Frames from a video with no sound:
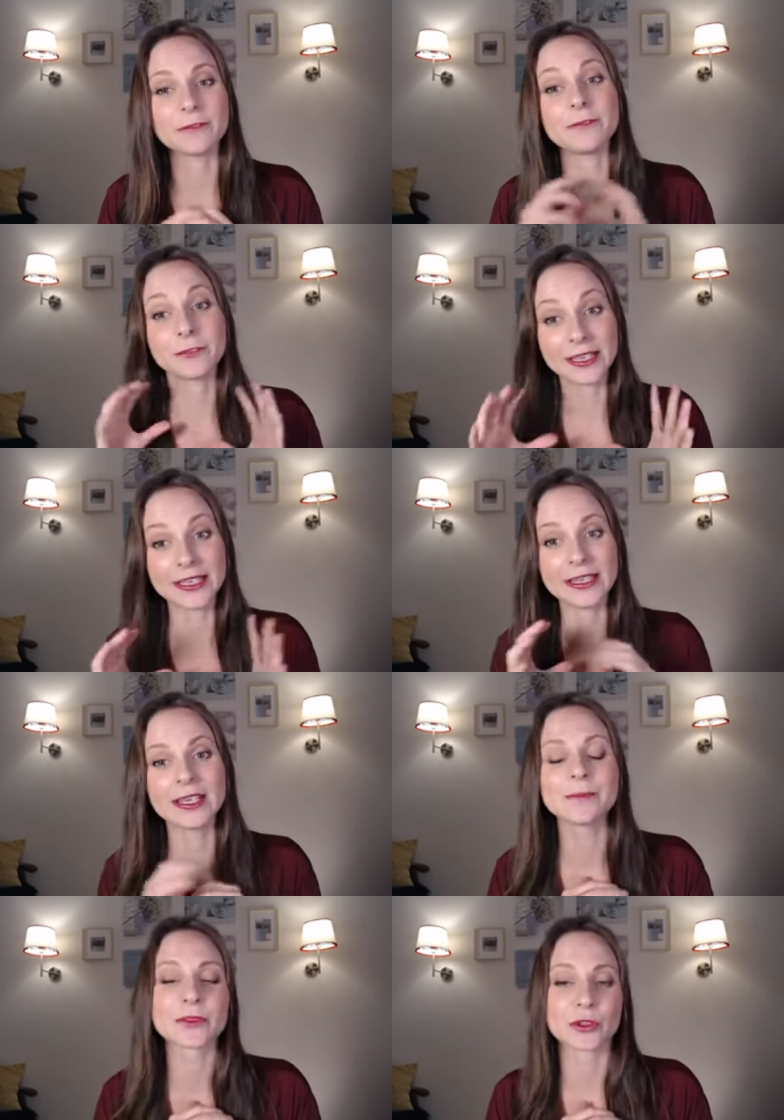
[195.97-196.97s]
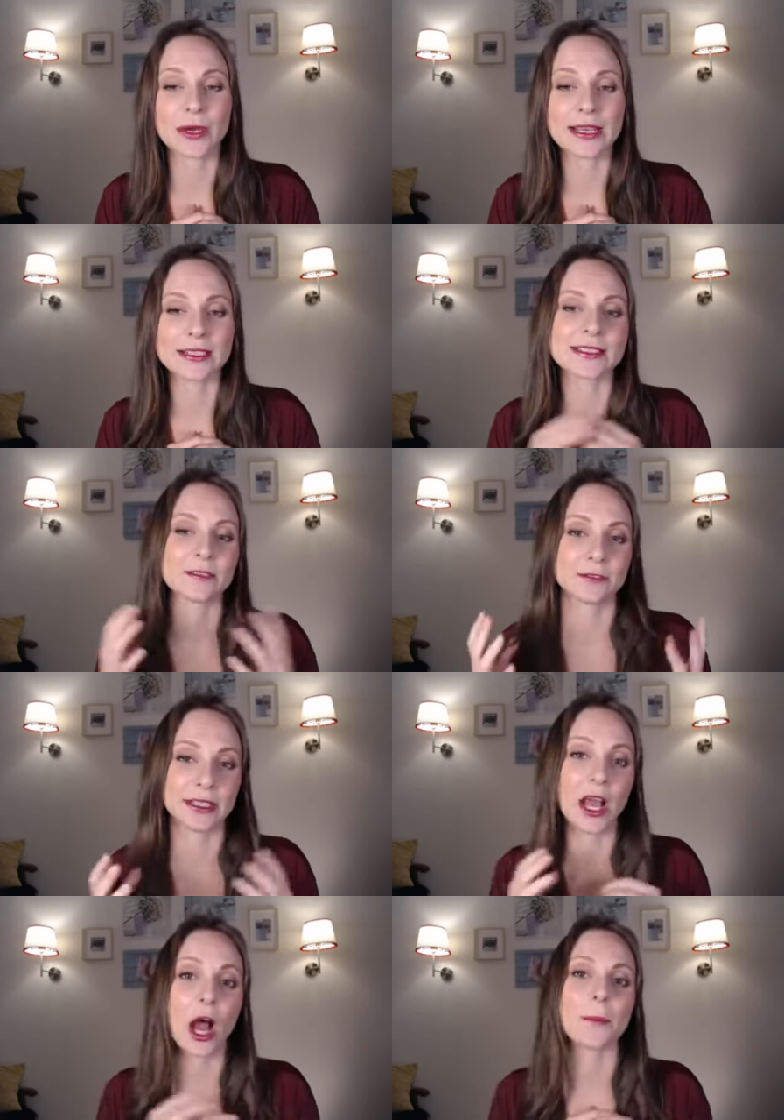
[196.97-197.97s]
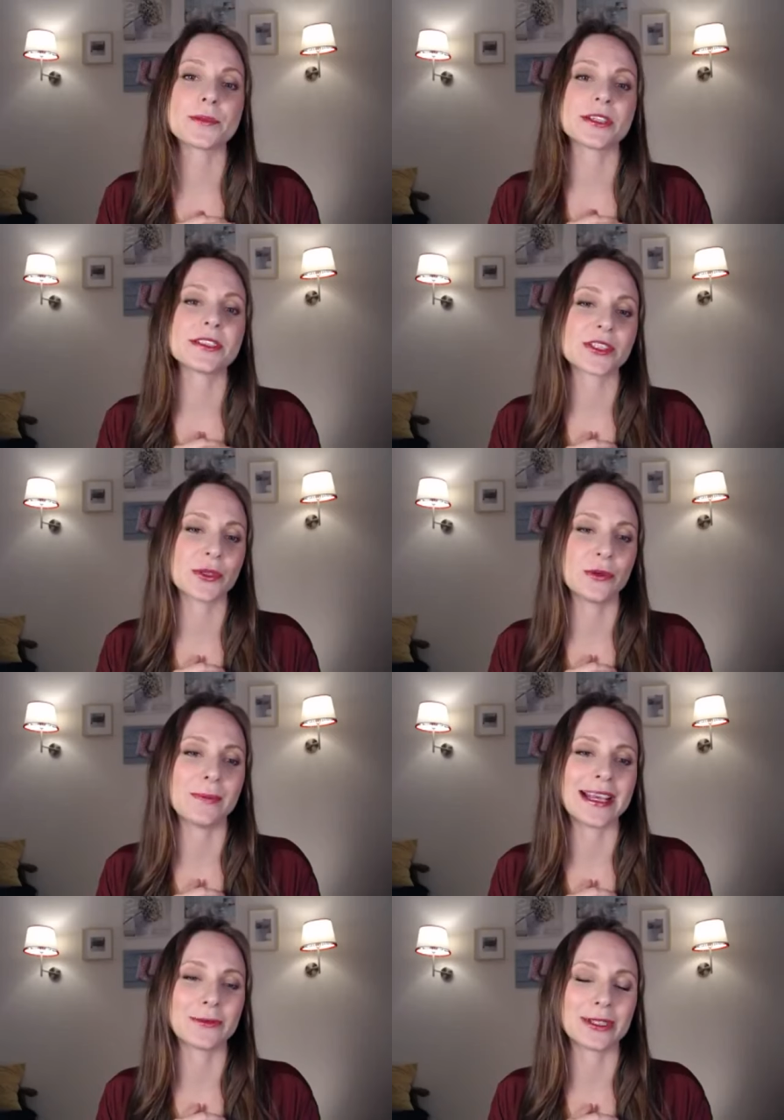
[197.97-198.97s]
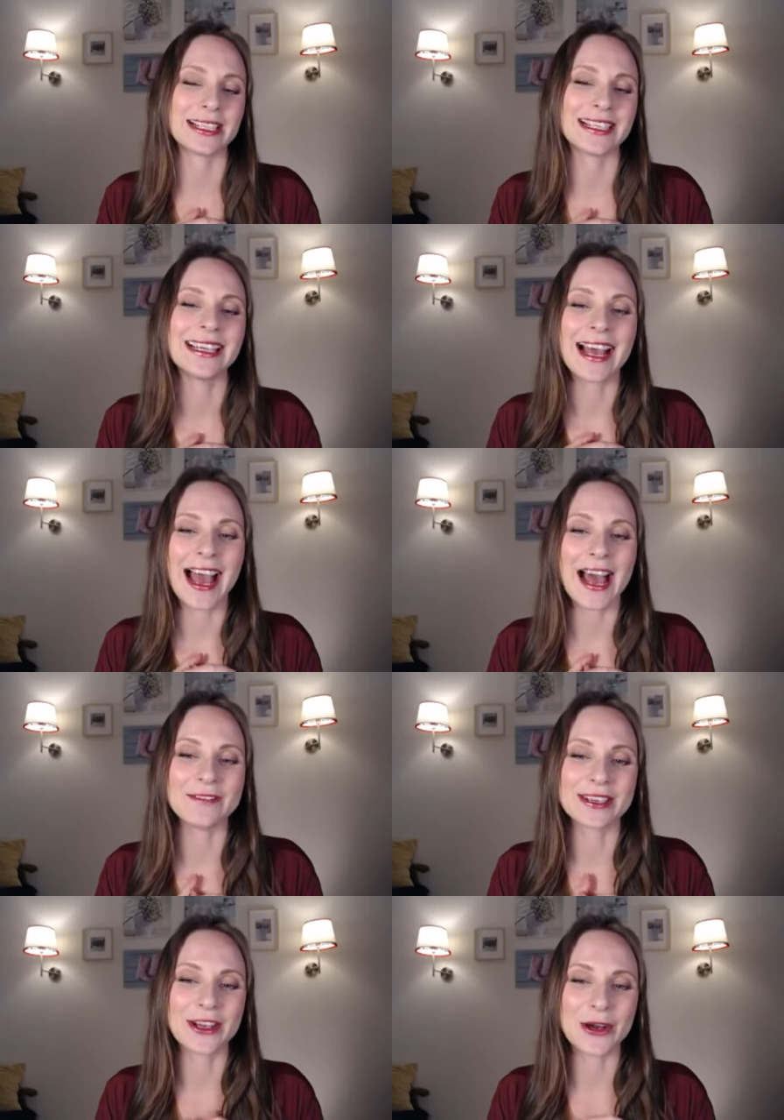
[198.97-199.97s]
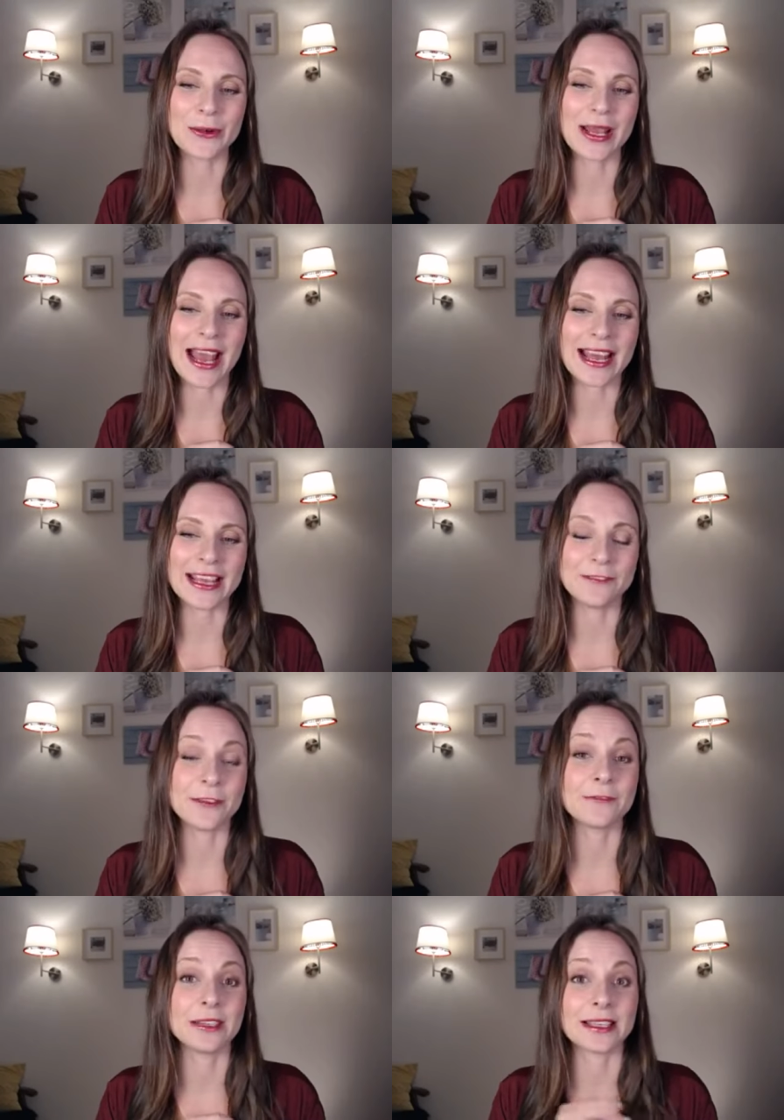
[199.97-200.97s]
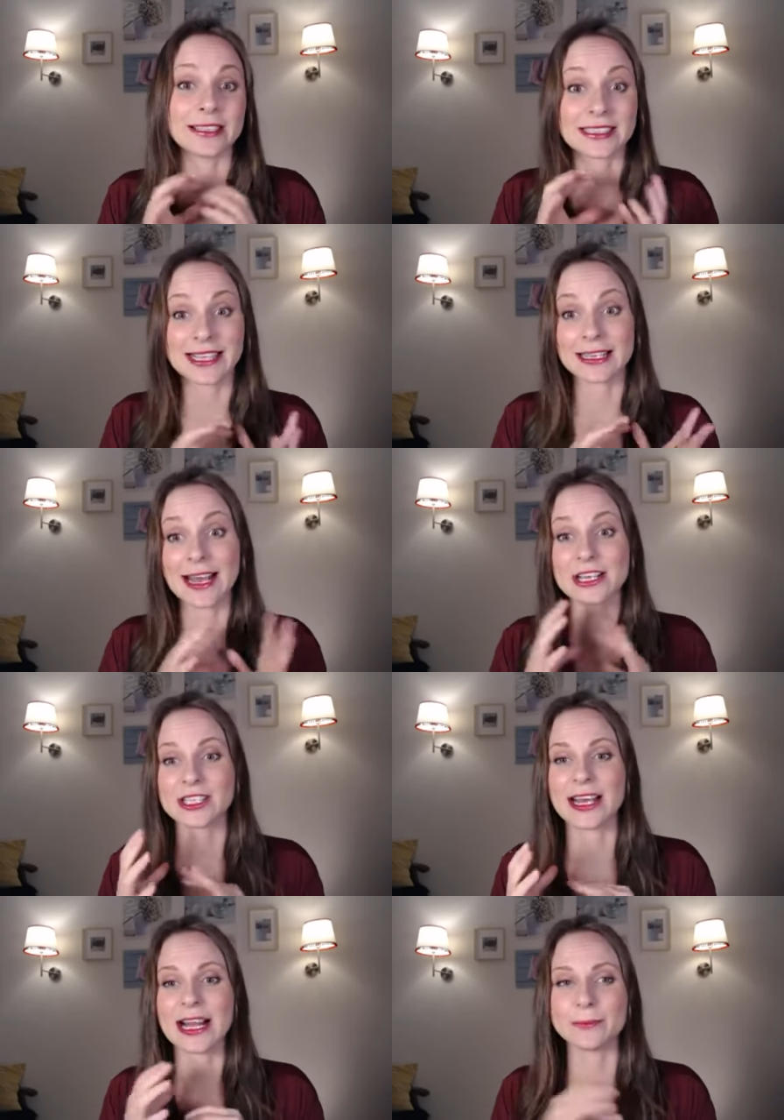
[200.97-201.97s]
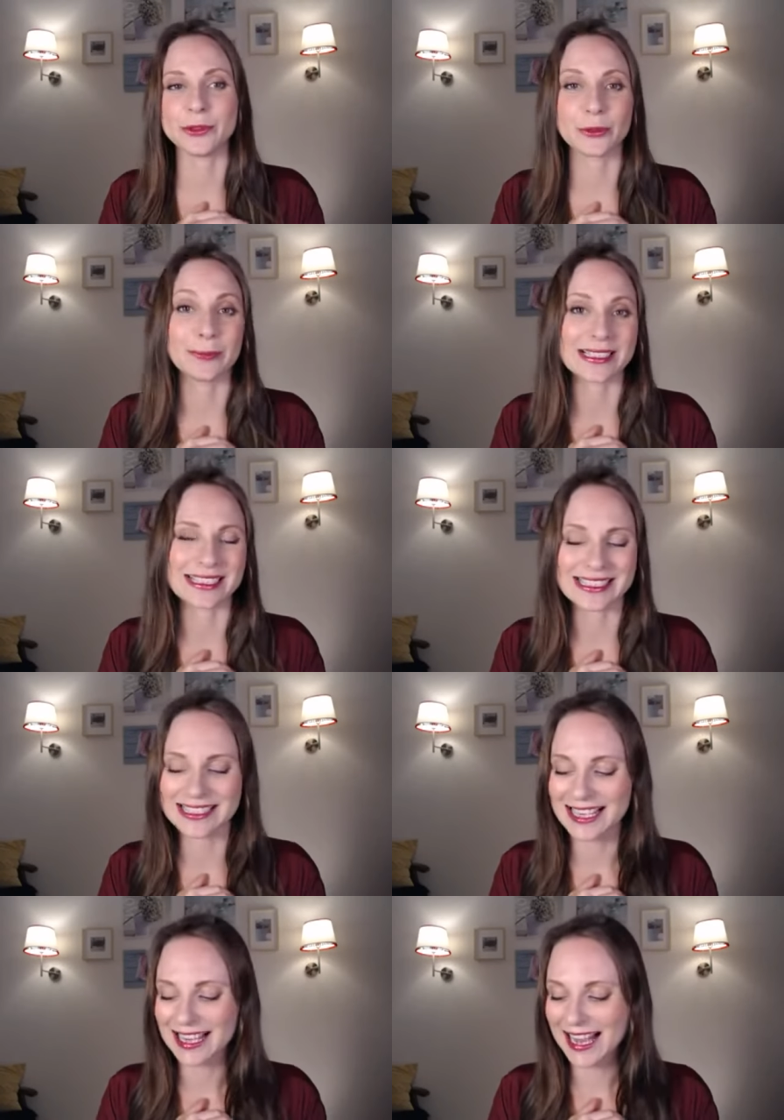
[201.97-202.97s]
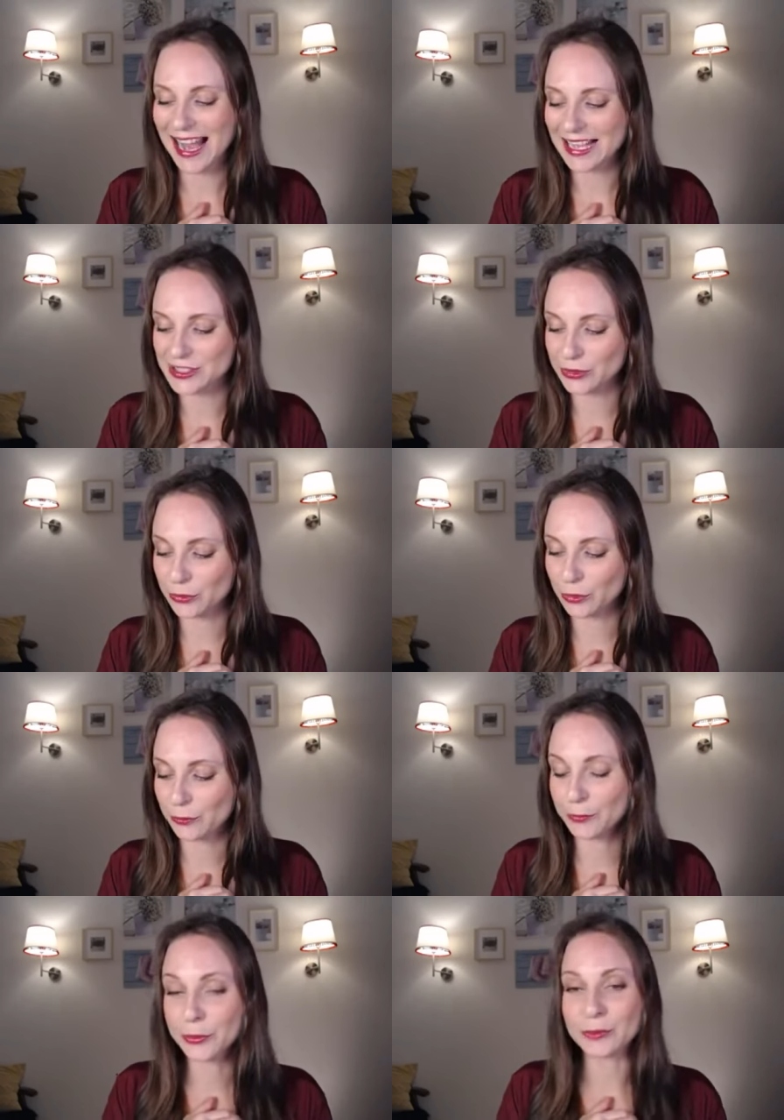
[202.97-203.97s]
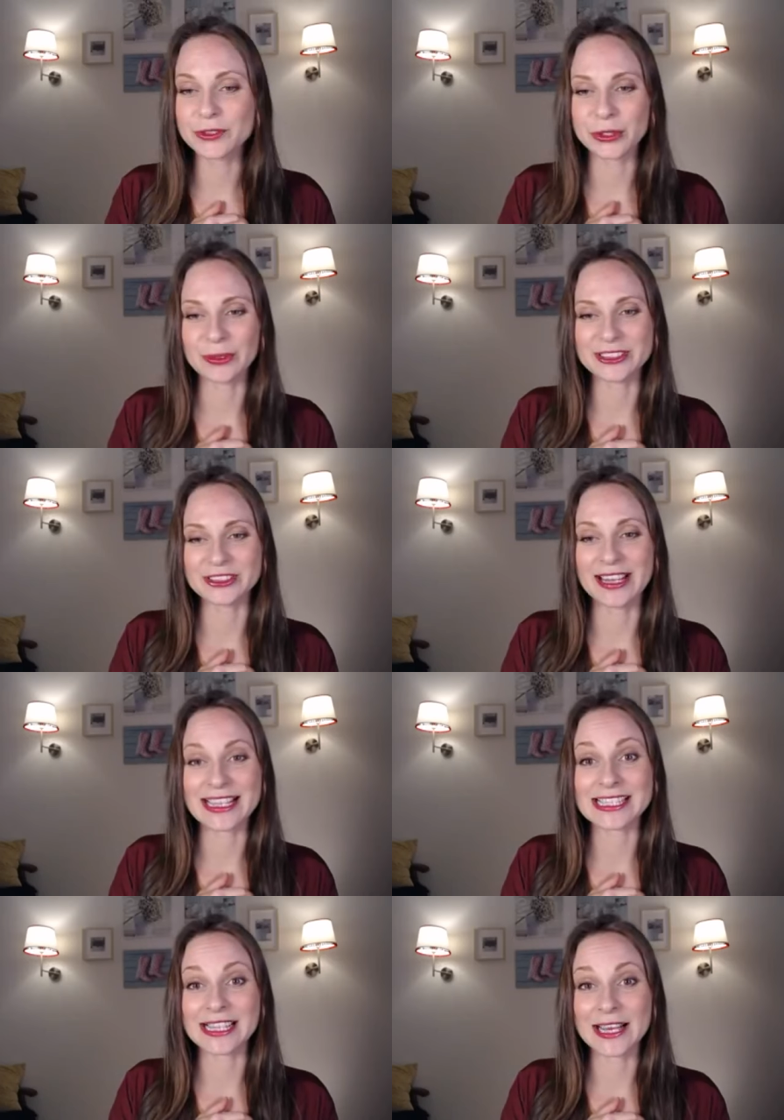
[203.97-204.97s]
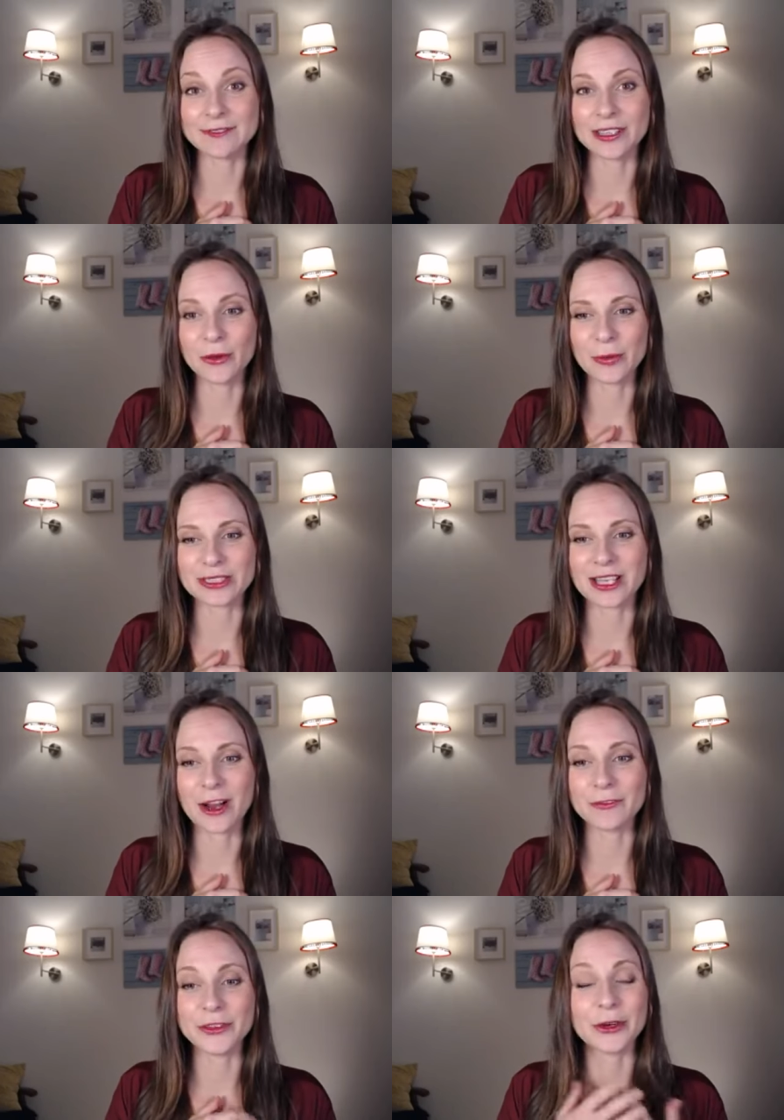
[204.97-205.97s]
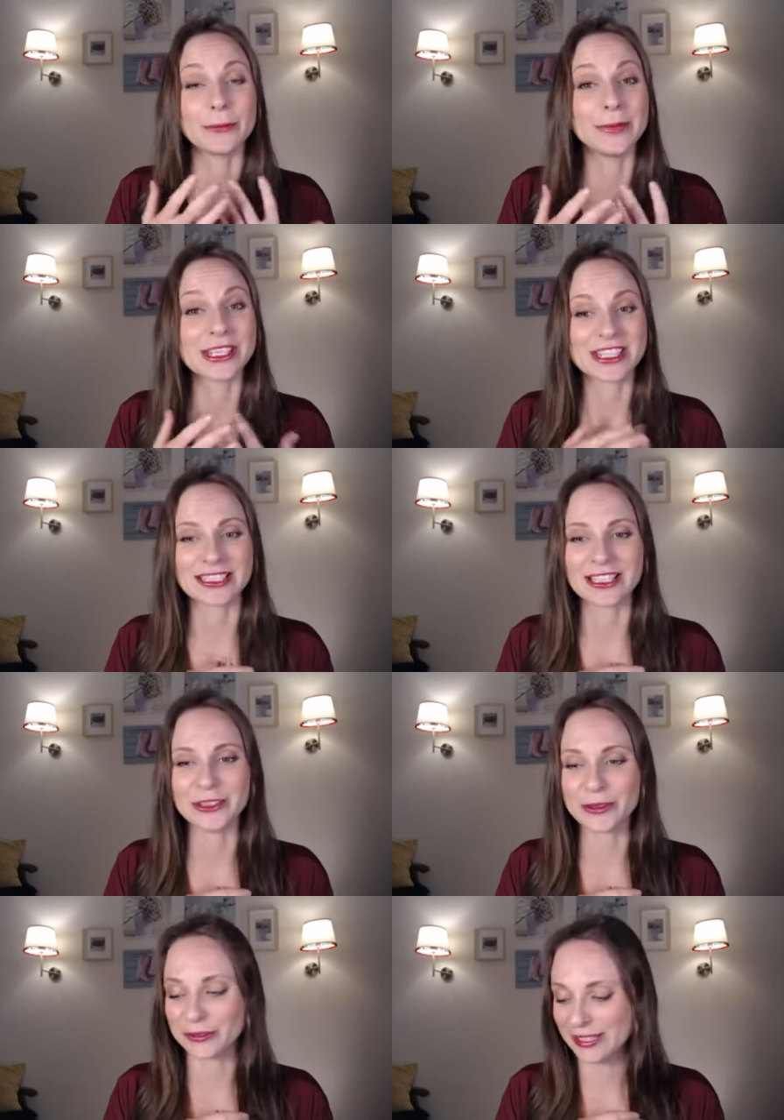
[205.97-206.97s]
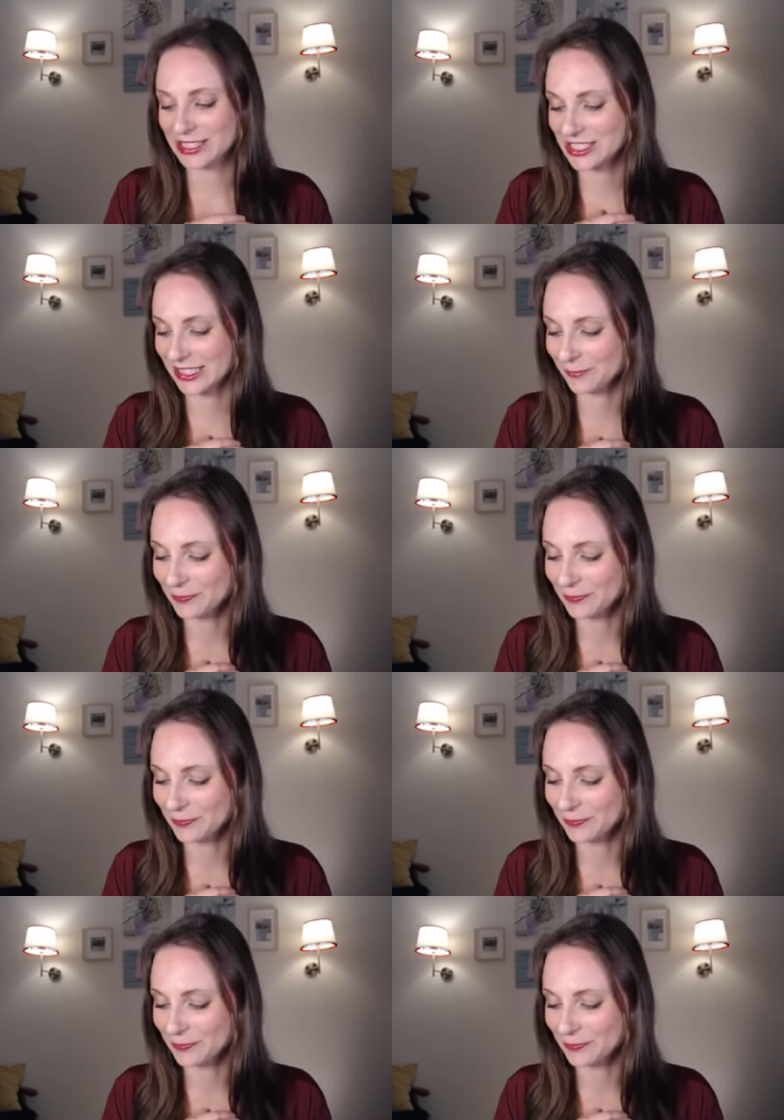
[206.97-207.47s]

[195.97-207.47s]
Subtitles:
free trials and free options. So you might want to have a go if you feel that this can actually help your business as you move towards the next level of your mission and your creation.